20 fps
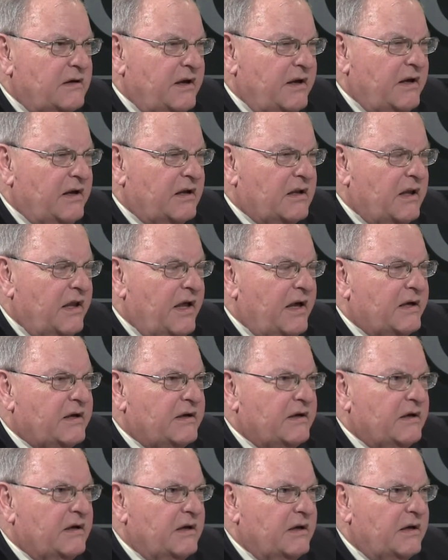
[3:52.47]
8 o'clock
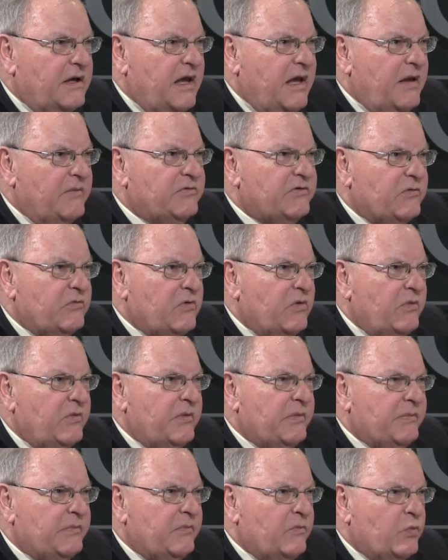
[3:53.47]
games, and we'll be
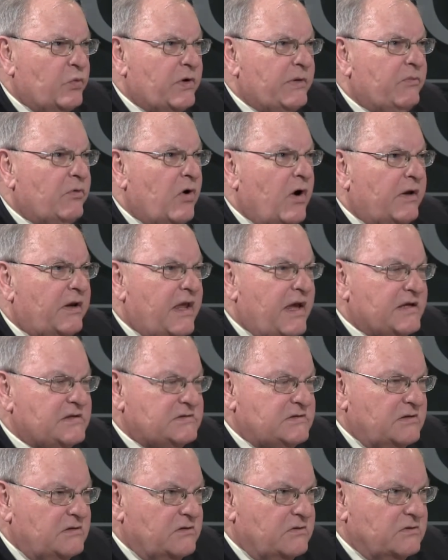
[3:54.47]

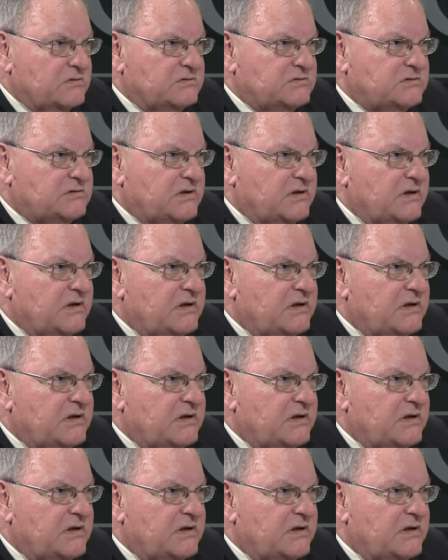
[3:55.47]
rebroadcasting those